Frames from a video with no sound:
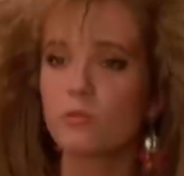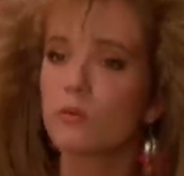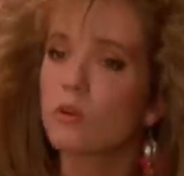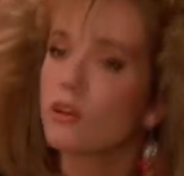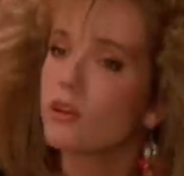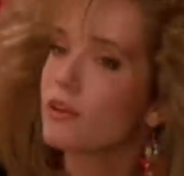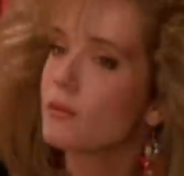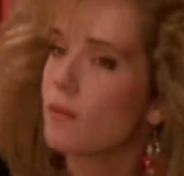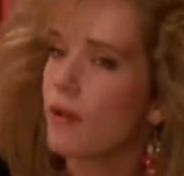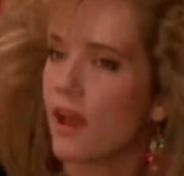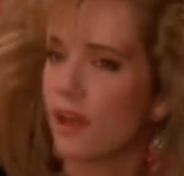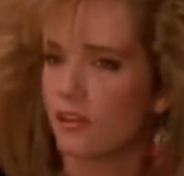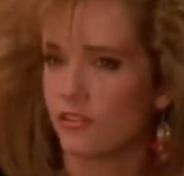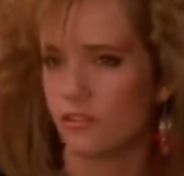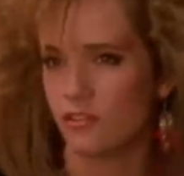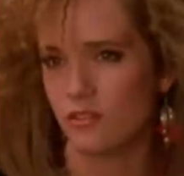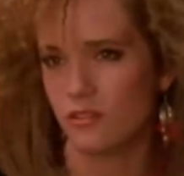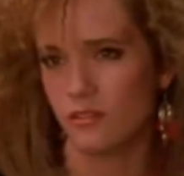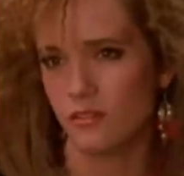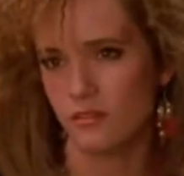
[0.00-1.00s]
was the best
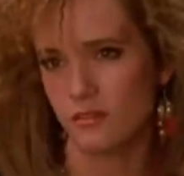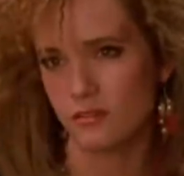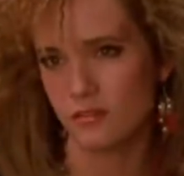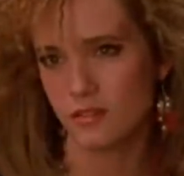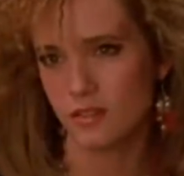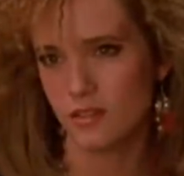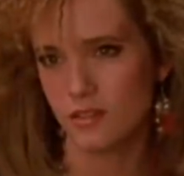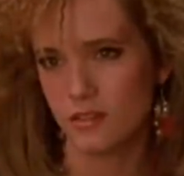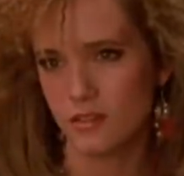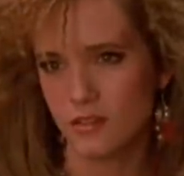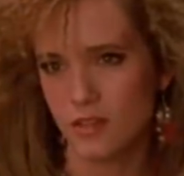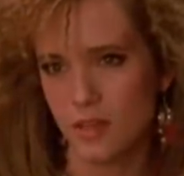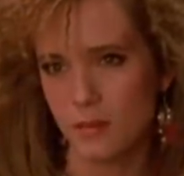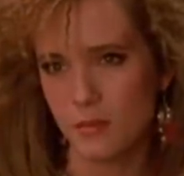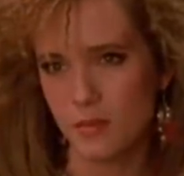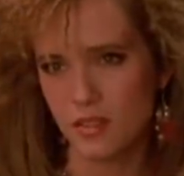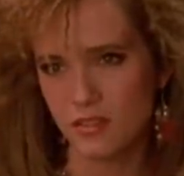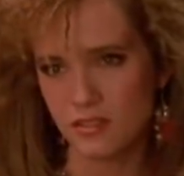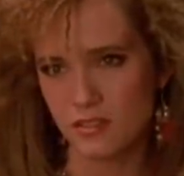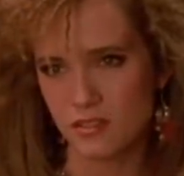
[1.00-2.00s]
he could do with the
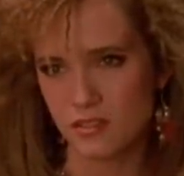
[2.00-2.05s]
movie's